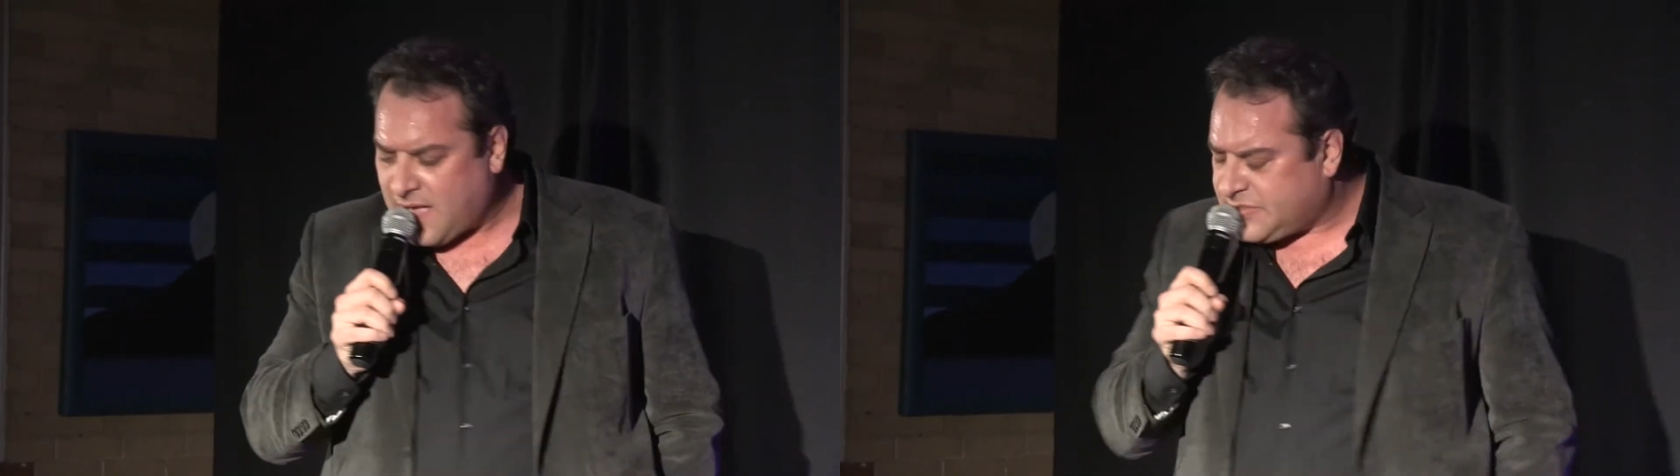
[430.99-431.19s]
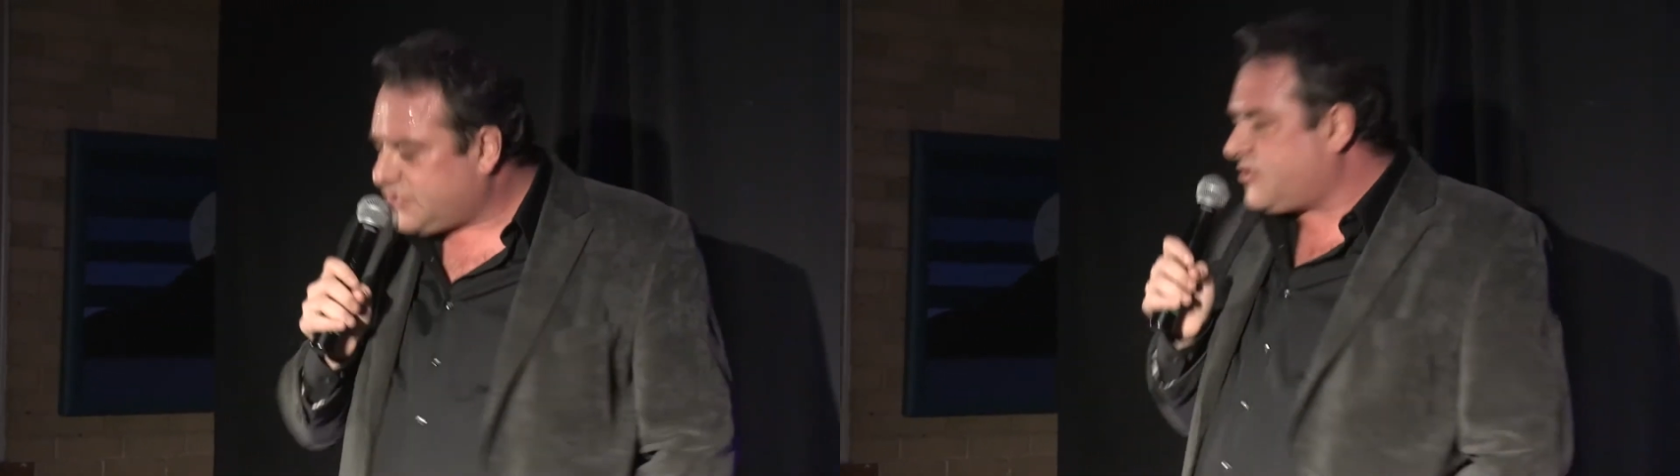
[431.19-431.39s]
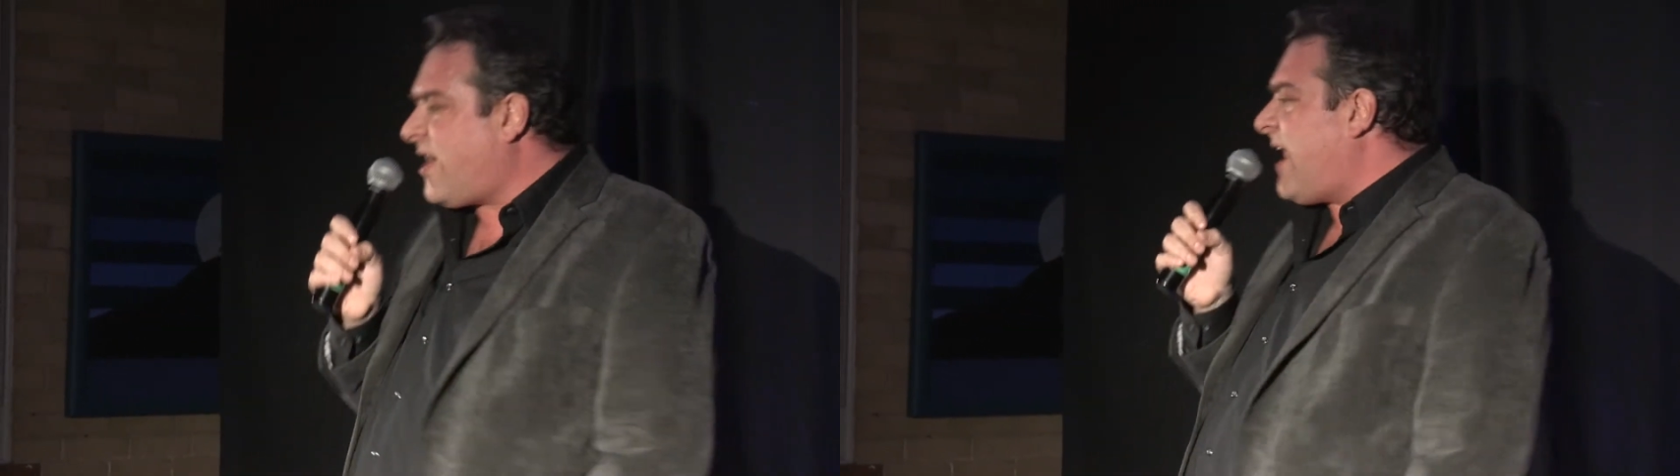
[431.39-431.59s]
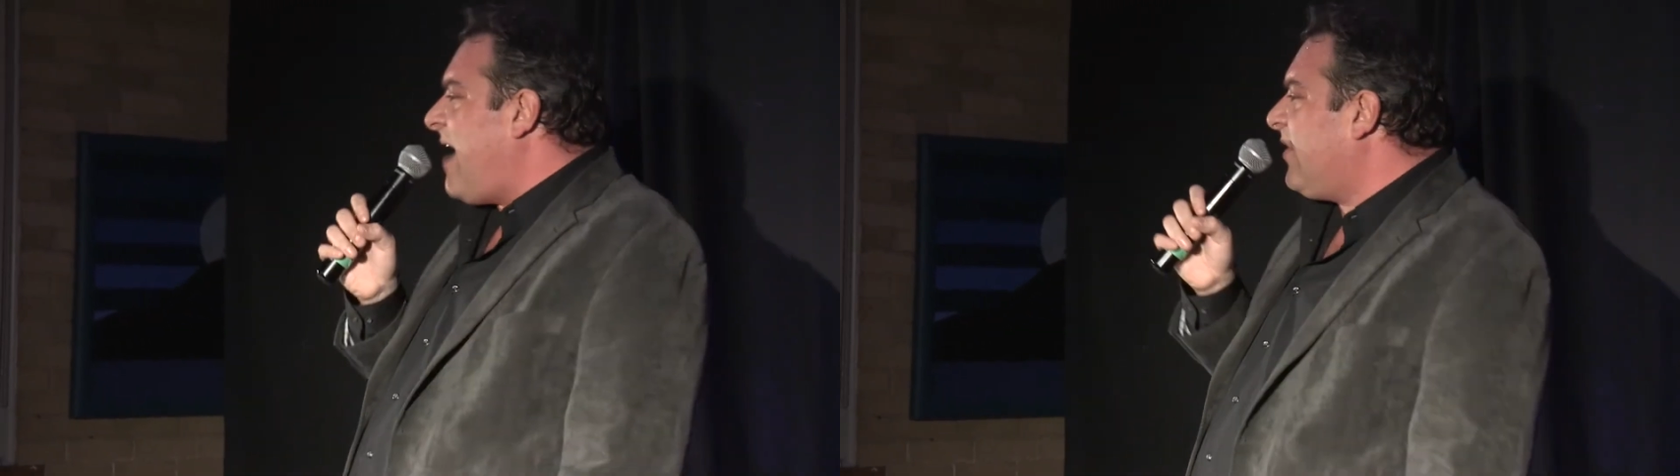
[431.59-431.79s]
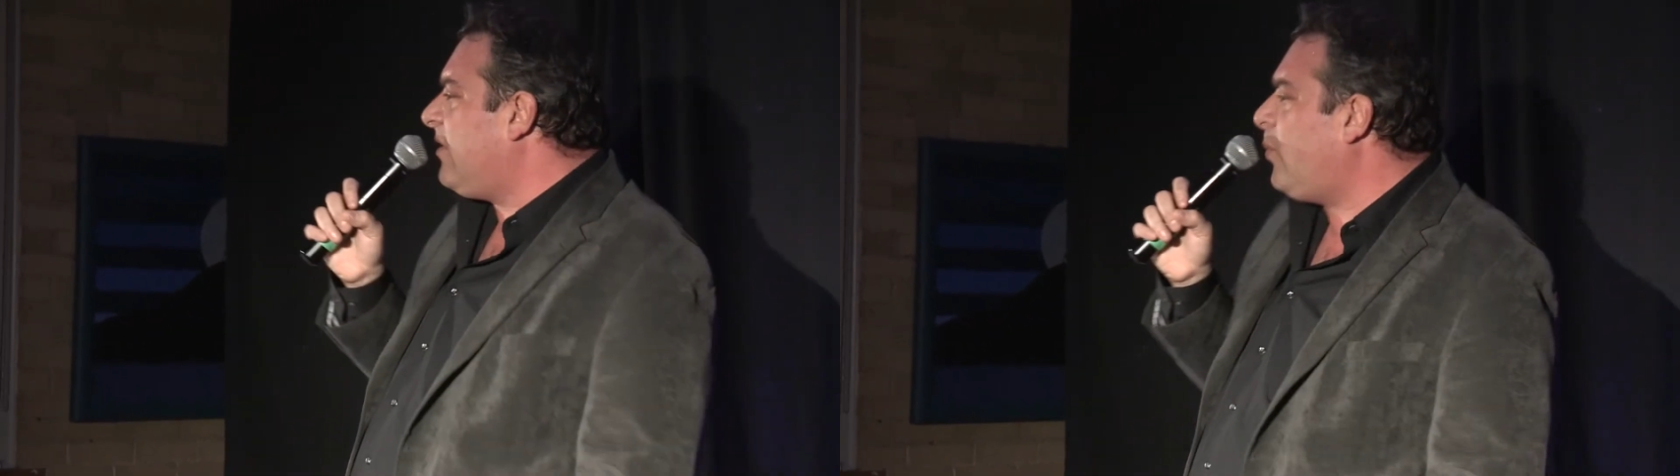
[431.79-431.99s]
I was just trying to
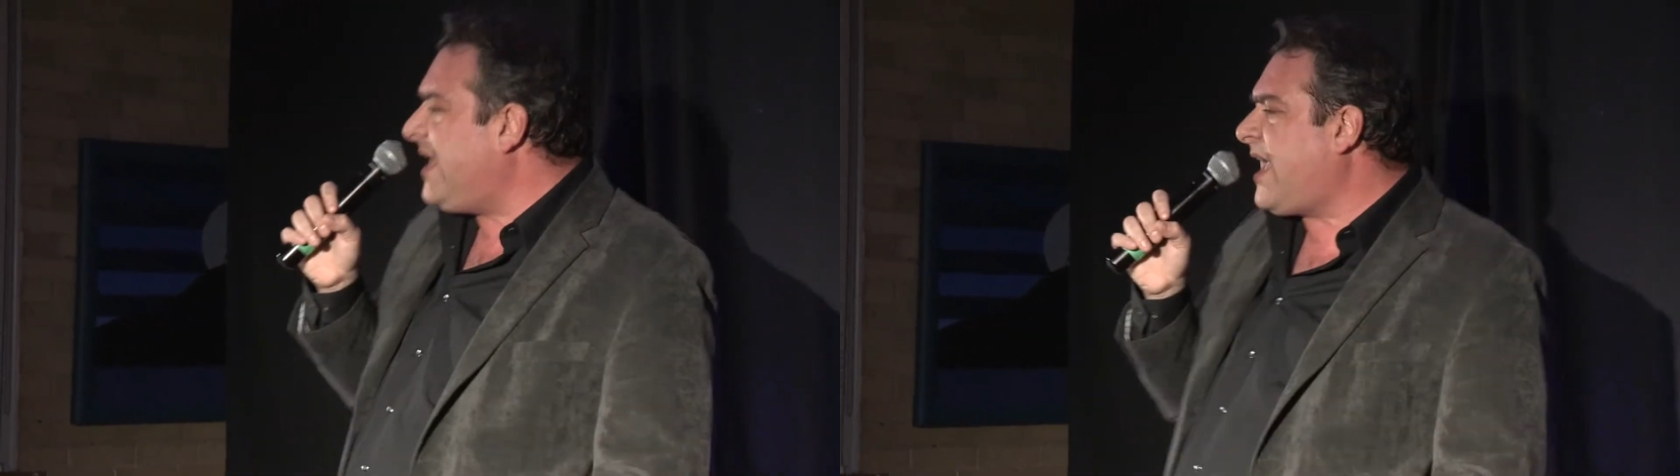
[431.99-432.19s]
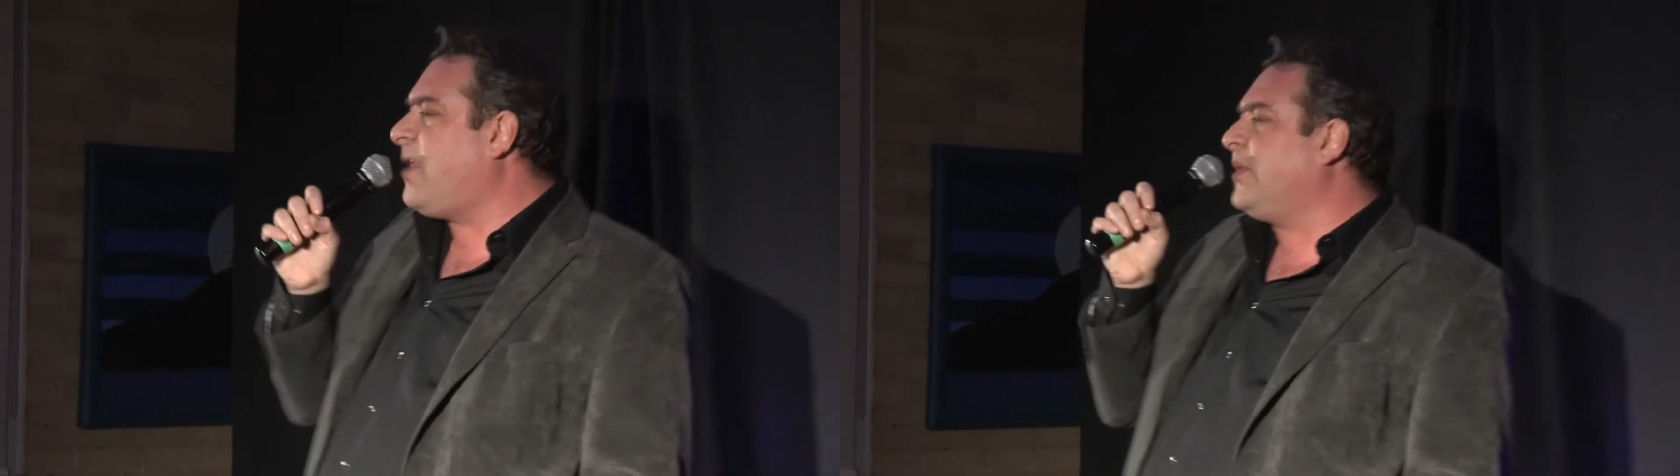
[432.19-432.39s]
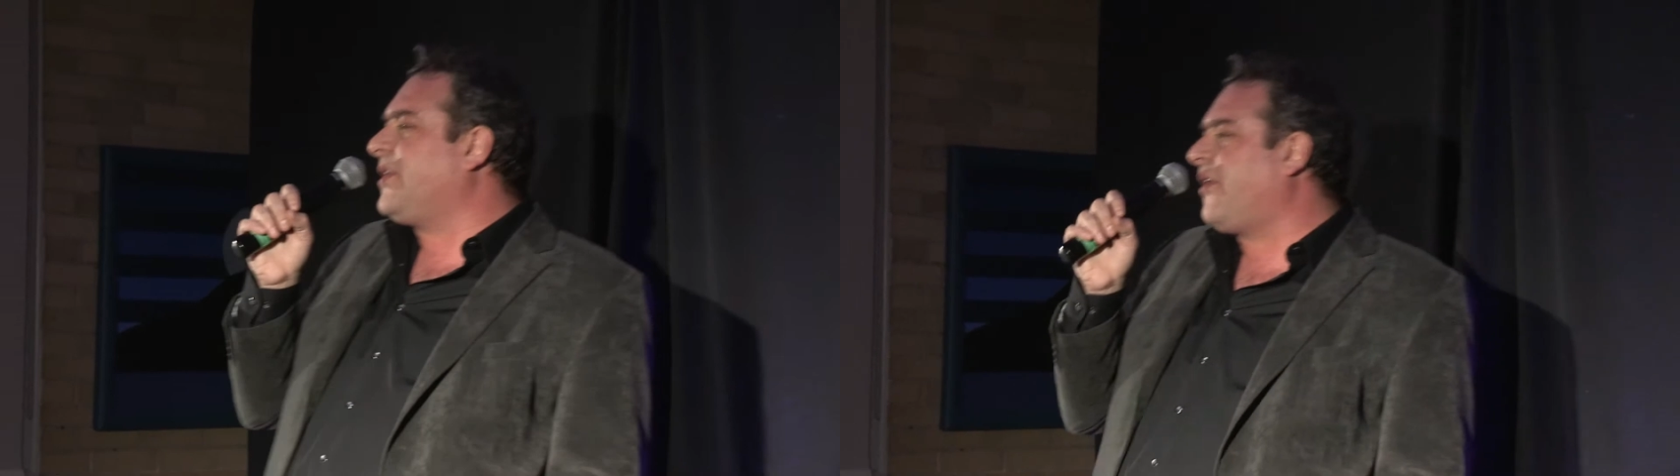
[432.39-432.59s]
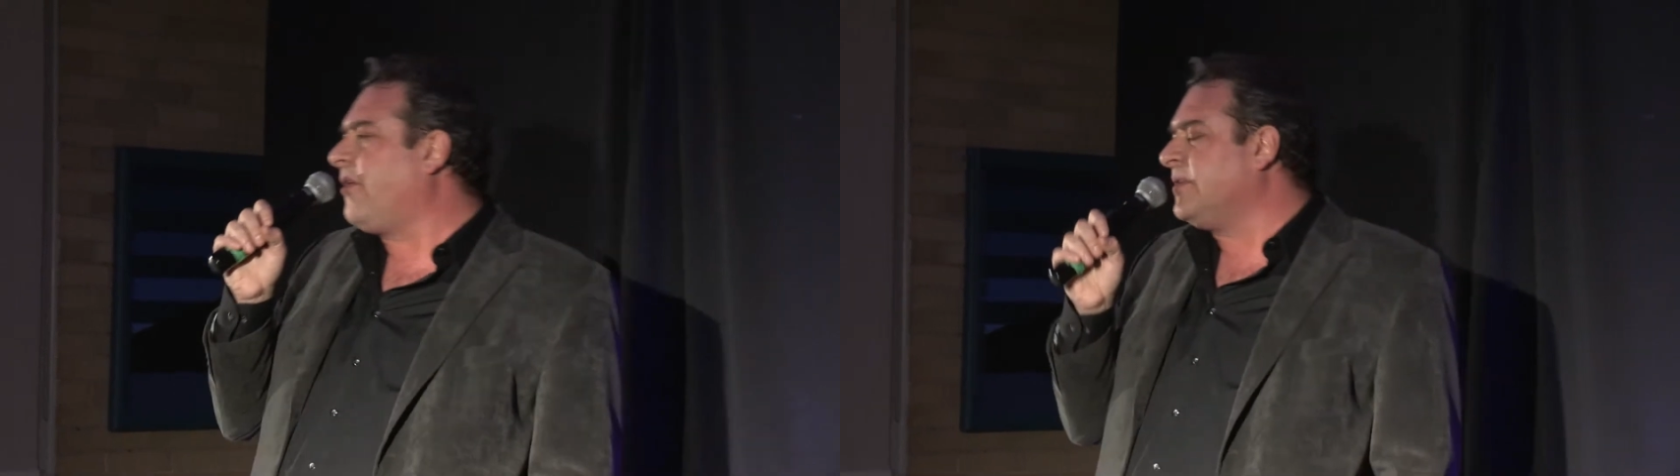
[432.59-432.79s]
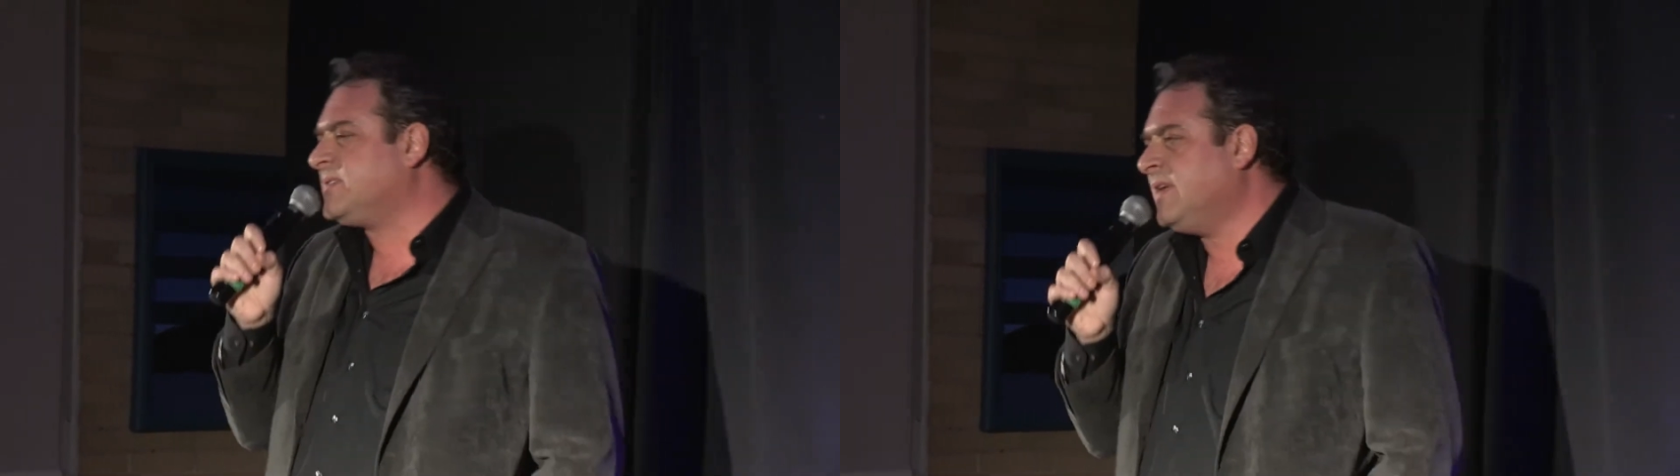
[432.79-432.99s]
have a good weekend with the
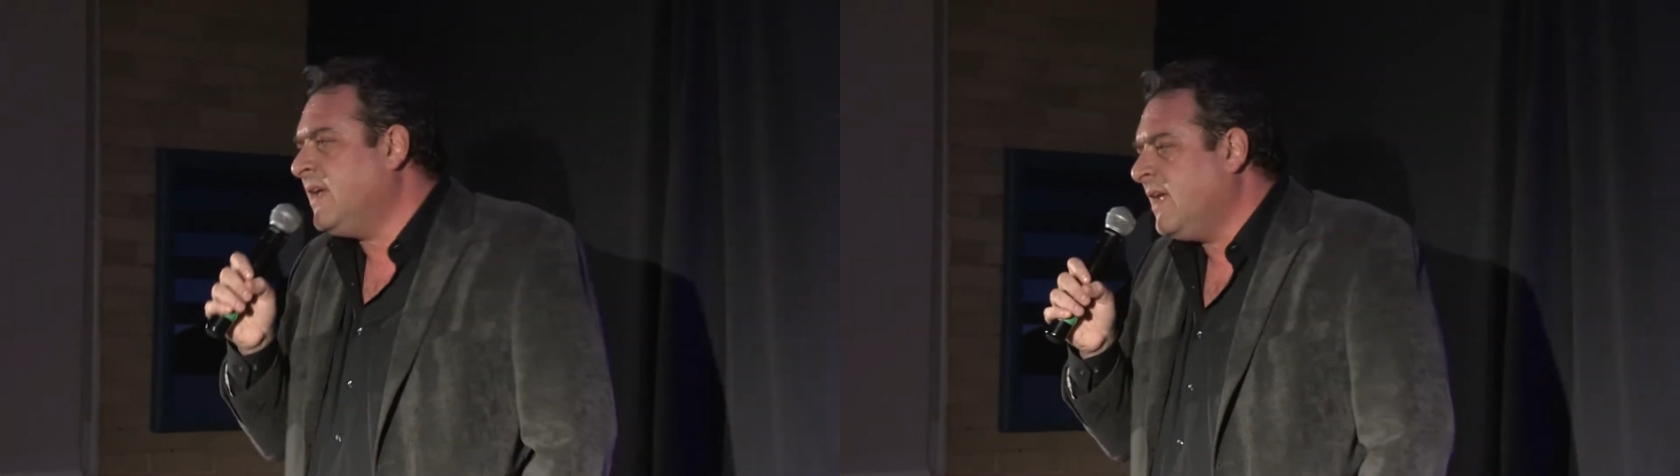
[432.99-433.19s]
girls.